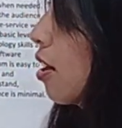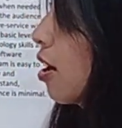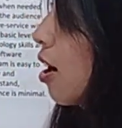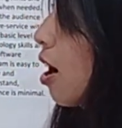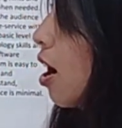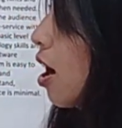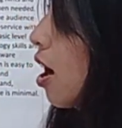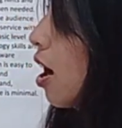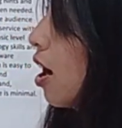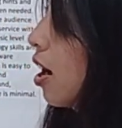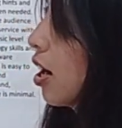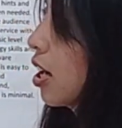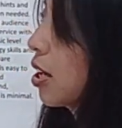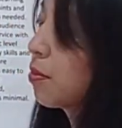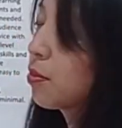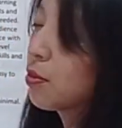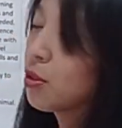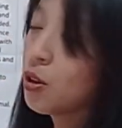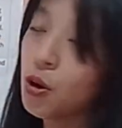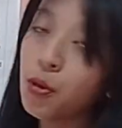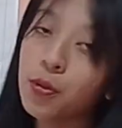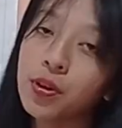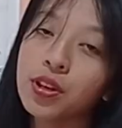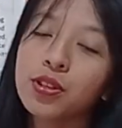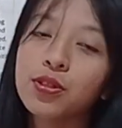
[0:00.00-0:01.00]
I am
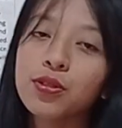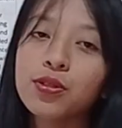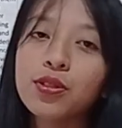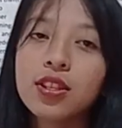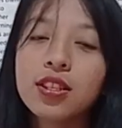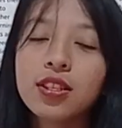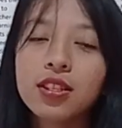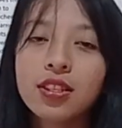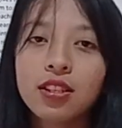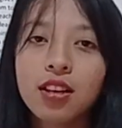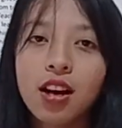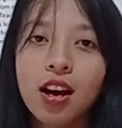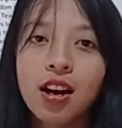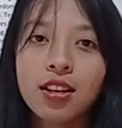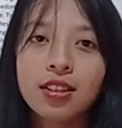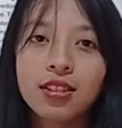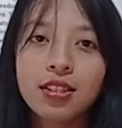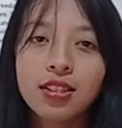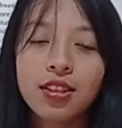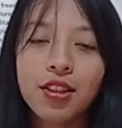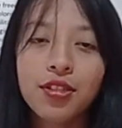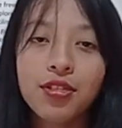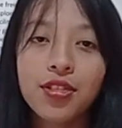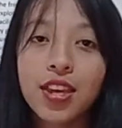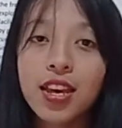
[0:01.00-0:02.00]
going to discuss
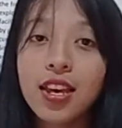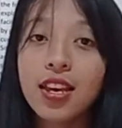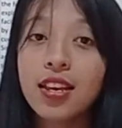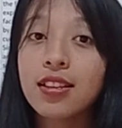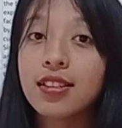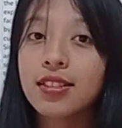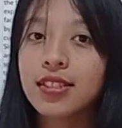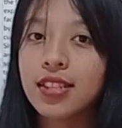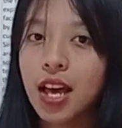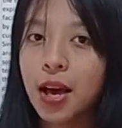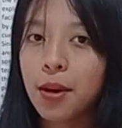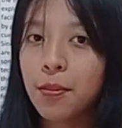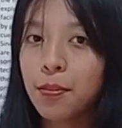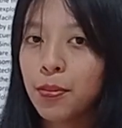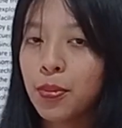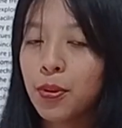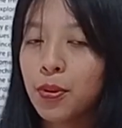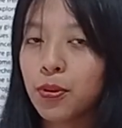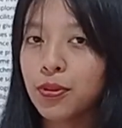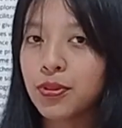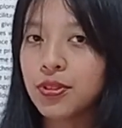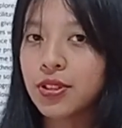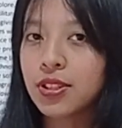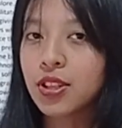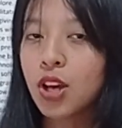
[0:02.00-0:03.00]
the
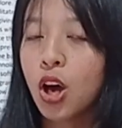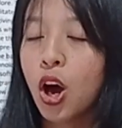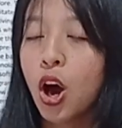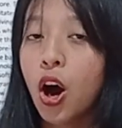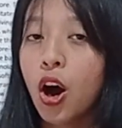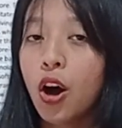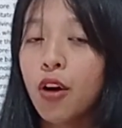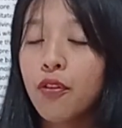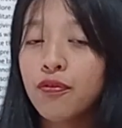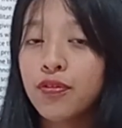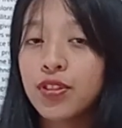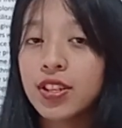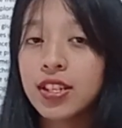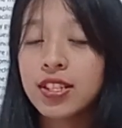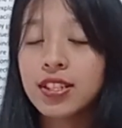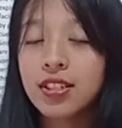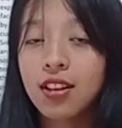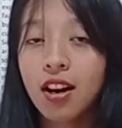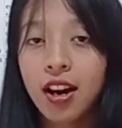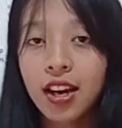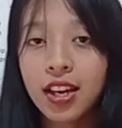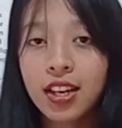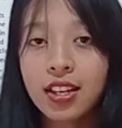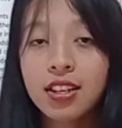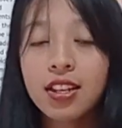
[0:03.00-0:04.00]
examples of the
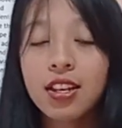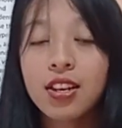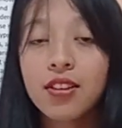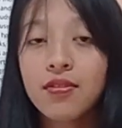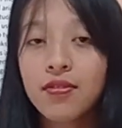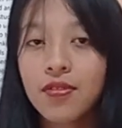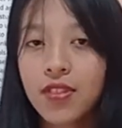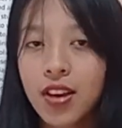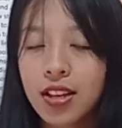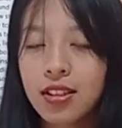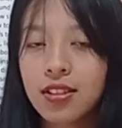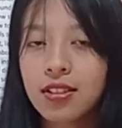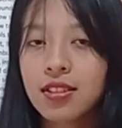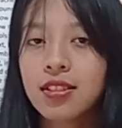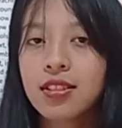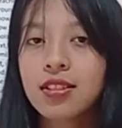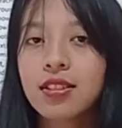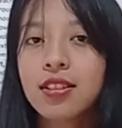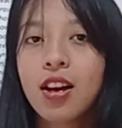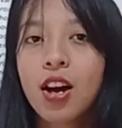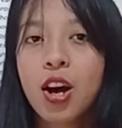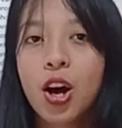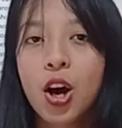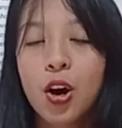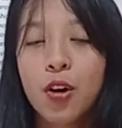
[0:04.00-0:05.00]
9 events
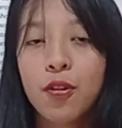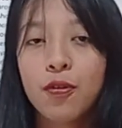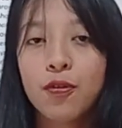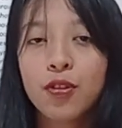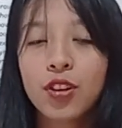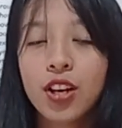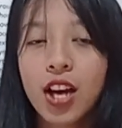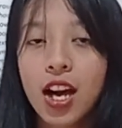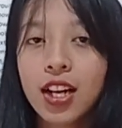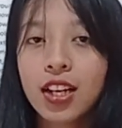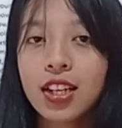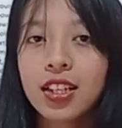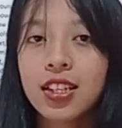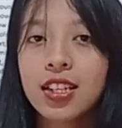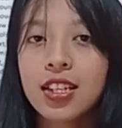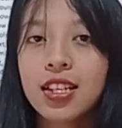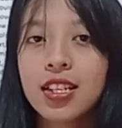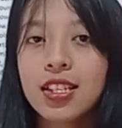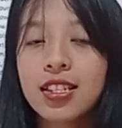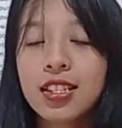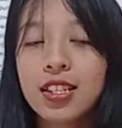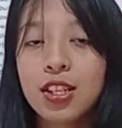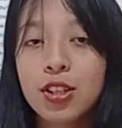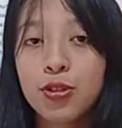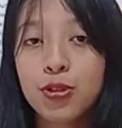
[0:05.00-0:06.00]
of Gagnes
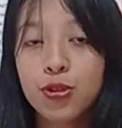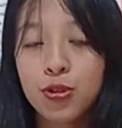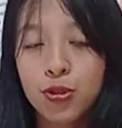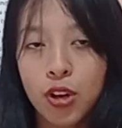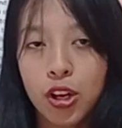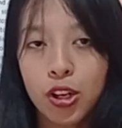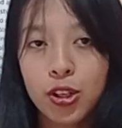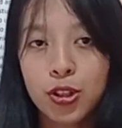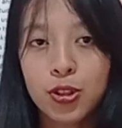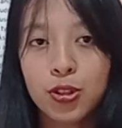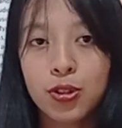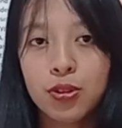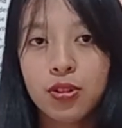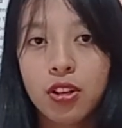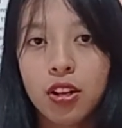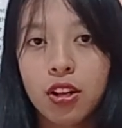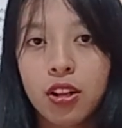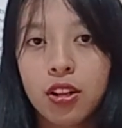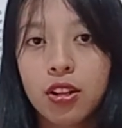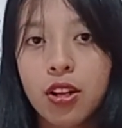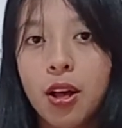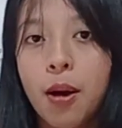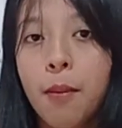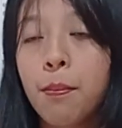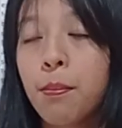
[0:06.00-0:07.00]
instructional
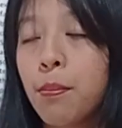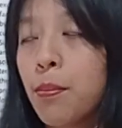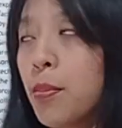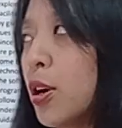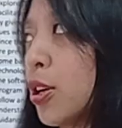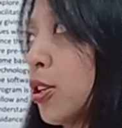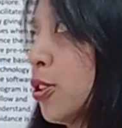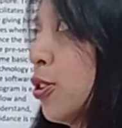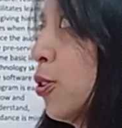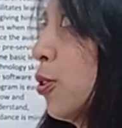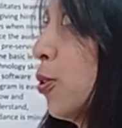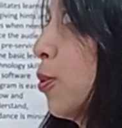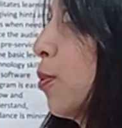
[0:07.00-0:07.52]
model.